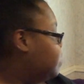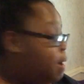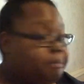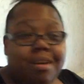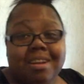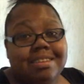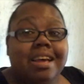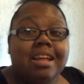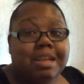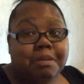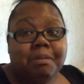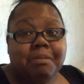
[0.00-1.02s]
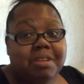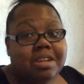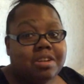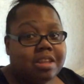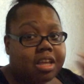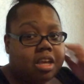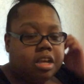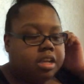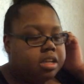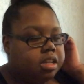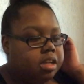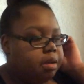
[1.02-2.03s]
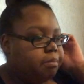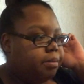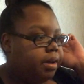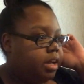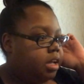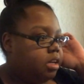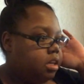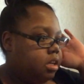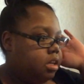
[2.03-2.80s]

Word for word: I'm going to tell them eventually, but